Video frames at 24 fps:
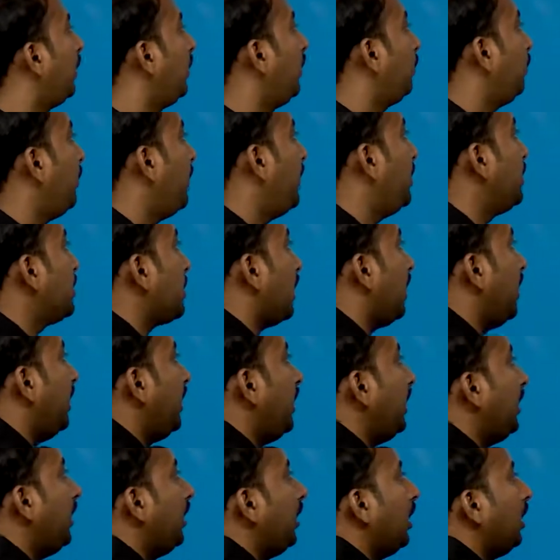means
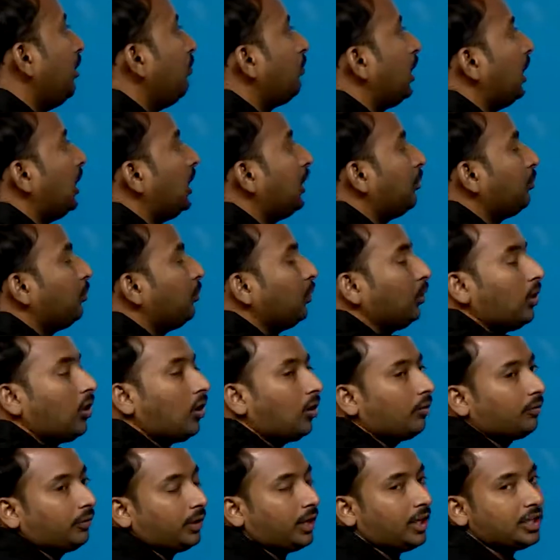integral multiple
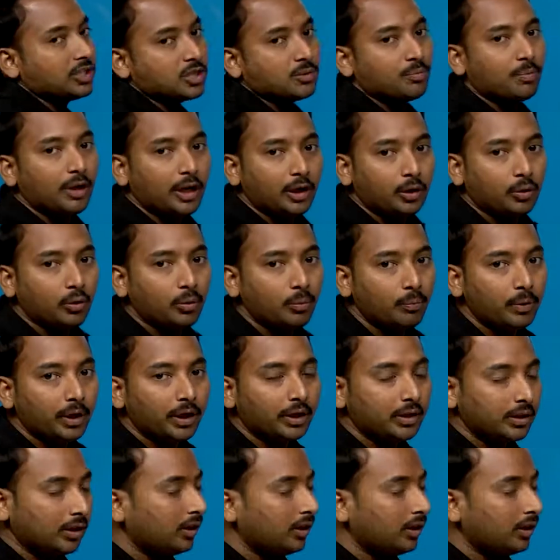of h by 2 pi.